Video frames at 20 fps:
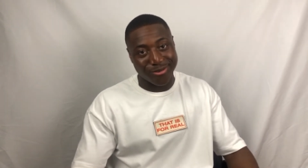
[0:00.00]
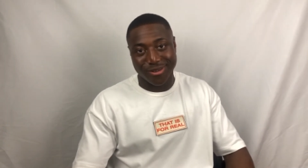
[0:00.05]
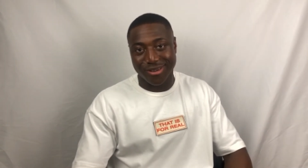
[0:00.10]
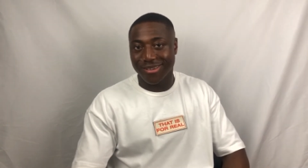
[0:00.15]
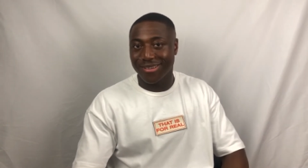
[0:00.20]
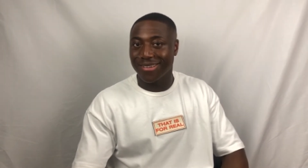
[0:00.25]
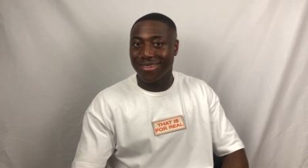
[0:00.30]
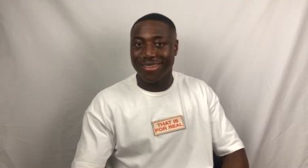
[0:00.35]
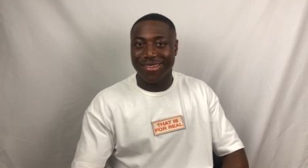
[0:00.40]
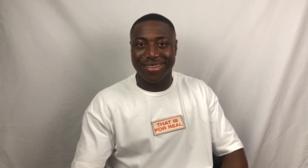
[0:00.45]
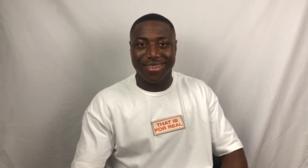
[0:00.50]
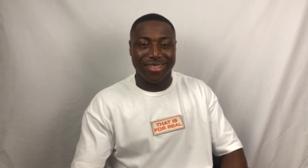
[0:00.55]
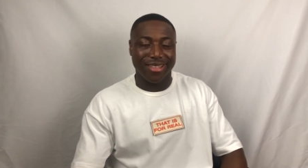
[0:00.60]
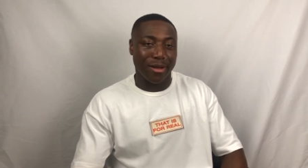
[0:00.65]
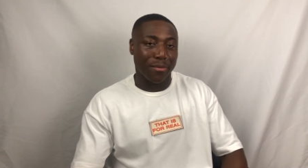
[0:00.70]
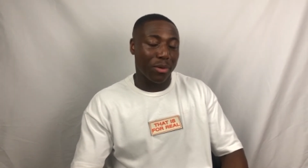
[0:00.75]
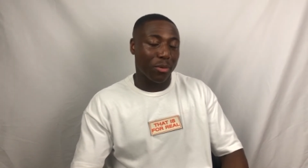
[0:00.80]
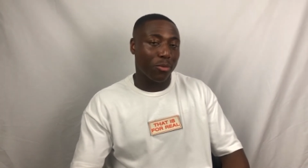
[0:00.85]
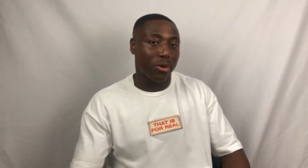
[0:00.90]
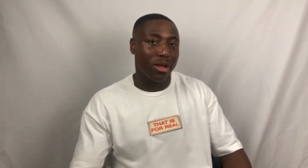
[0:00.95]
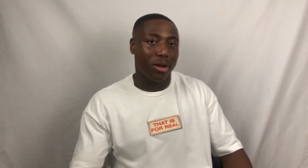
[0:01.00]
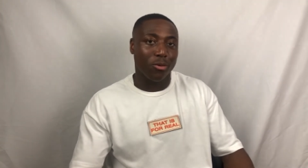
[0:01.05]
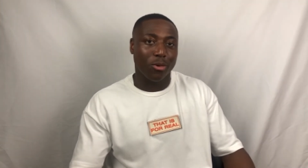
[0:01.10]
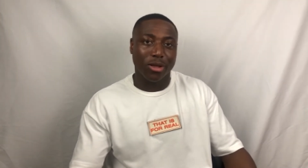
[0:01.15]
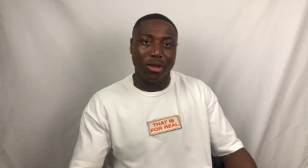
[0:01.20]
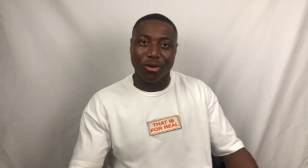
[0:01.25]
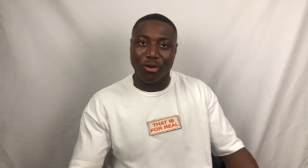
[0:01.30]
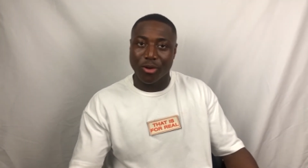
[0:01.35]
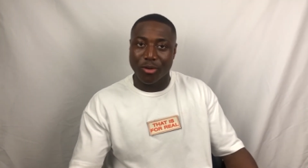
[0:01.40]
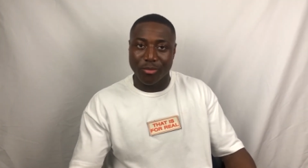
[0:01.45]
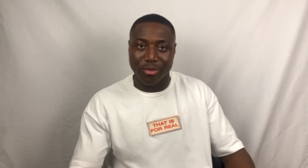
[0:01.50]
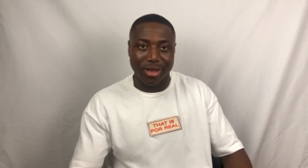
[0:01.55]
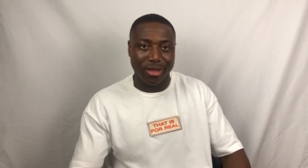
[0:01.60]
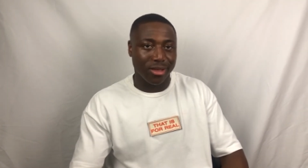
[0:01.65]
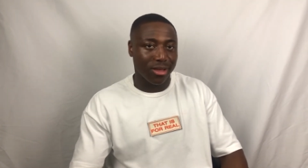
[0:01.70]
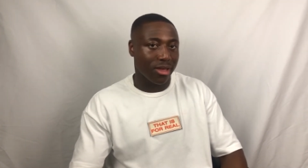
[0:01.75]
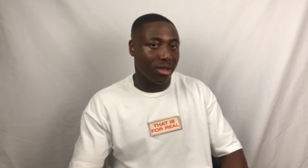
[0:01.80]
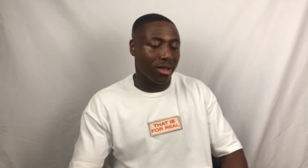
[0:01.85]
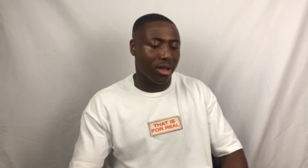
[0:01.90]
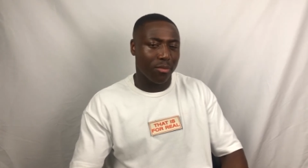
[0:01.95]
it can happen when I want to go to bed,
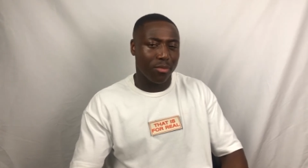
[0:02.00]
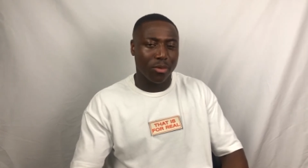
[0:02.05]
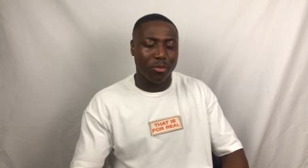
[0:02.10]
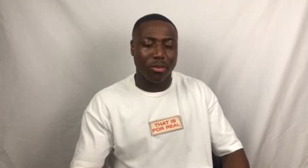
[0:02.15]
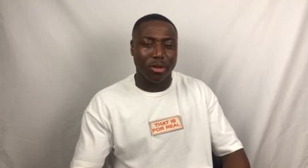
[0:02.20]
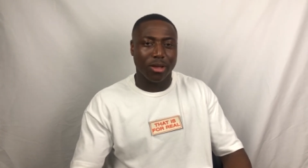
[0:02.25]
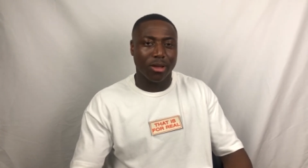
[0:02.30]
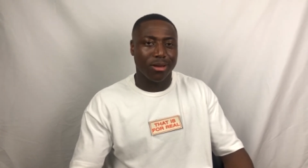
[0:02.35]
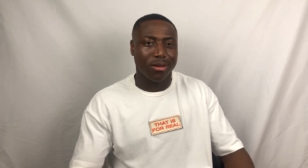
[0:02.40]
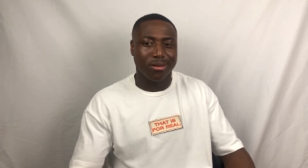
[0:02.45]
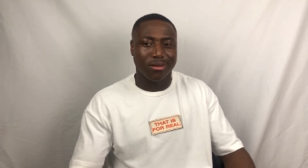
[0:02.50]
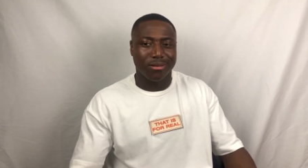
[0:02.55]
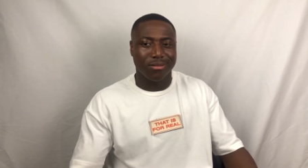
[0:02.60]
it can happen when I